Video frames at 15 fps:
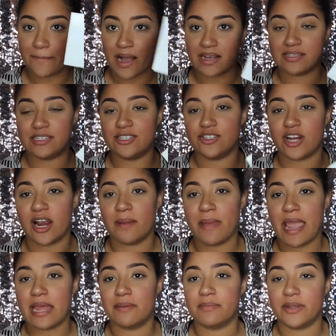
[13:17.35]
Boxycharm
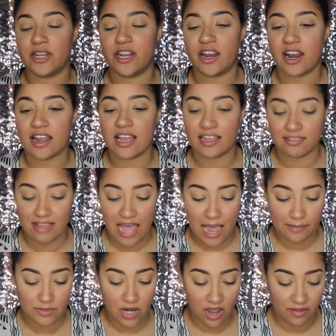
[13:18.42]
and Pure
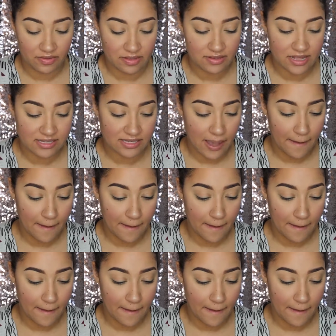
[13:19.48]
collabed on this